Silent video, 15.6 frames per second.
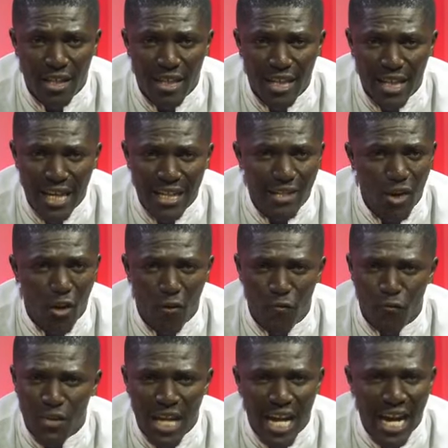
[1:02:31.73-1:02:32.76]
get
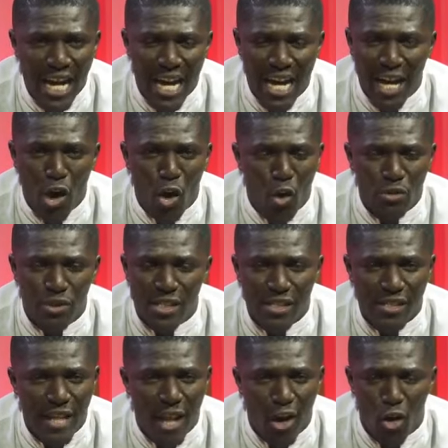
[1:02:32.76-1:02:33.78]
off their high
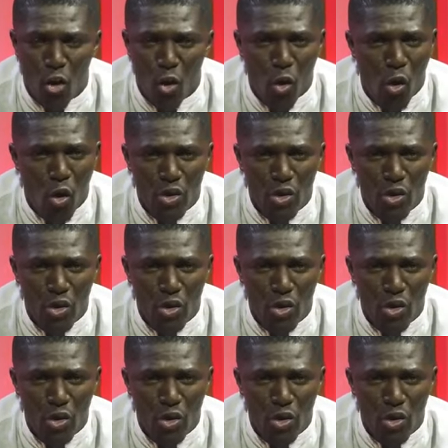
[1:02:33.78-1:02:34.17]
horses and go